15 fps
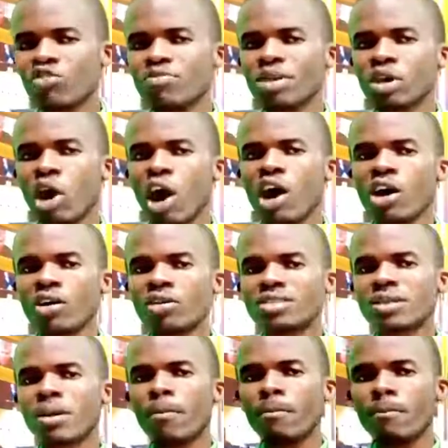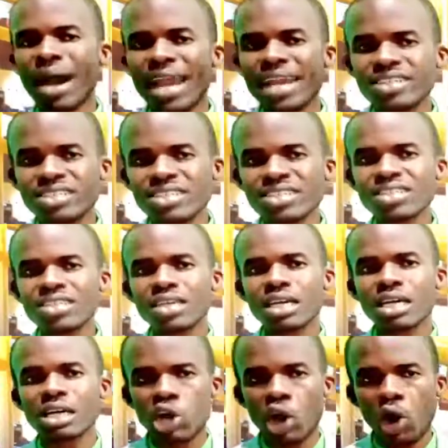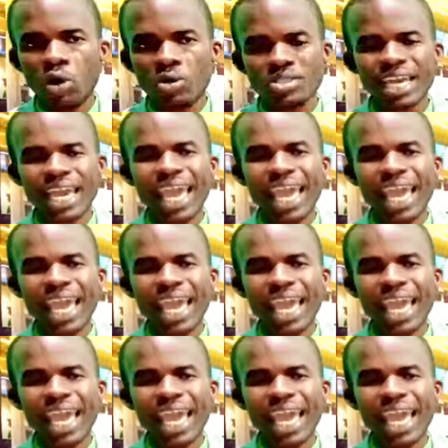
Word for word: will be called Mighty God,